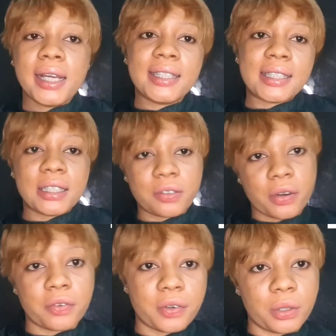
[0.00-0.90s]
It is
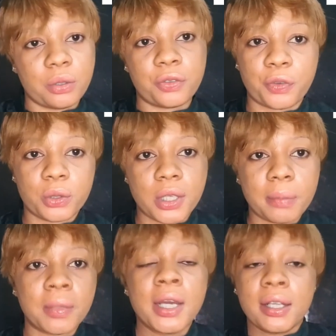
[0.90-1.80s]
very, very good for
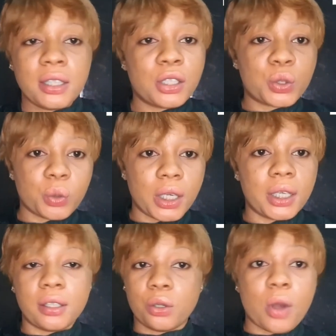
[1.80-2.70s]
them. This
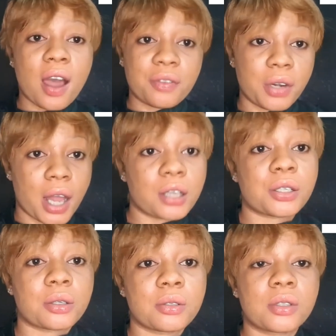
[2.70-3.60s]
way they don't have
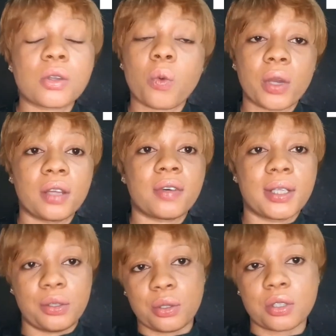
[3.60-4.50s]
reactions whenever
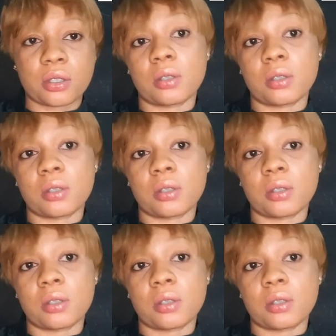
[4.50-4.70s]
they use it,